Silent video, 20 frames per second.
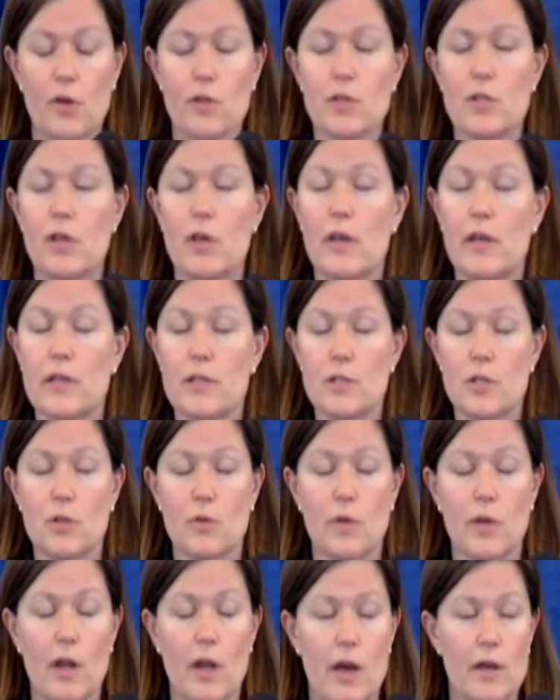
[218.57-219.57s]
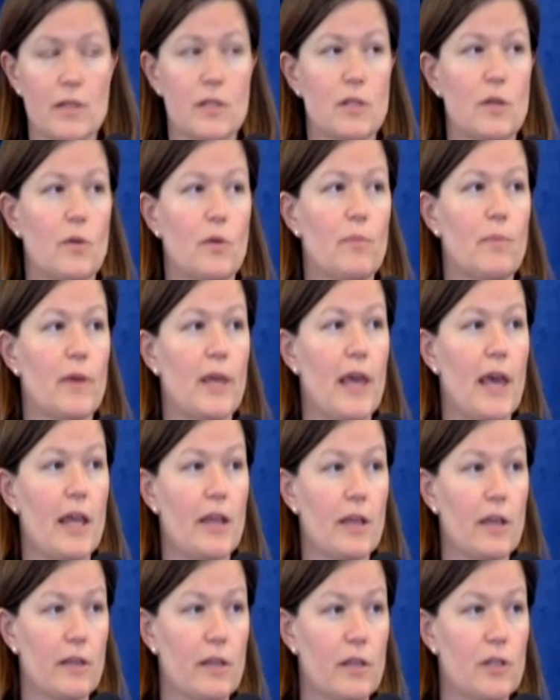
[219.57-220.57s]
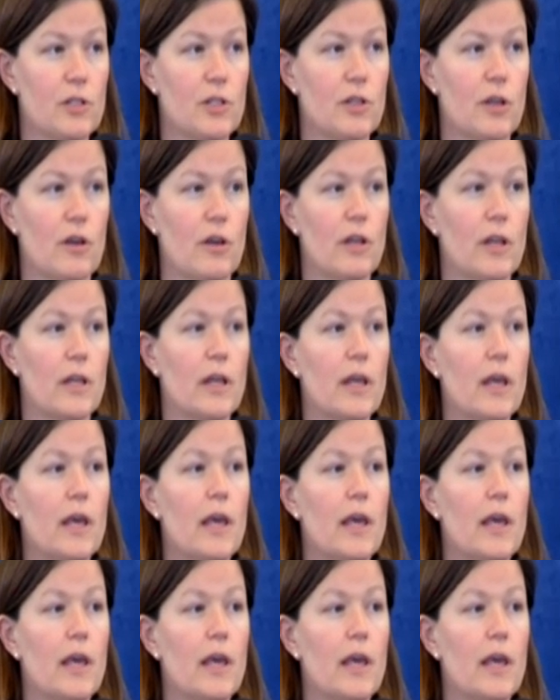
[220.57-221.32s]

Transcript: Olsoy is doing also in mechanical engineering.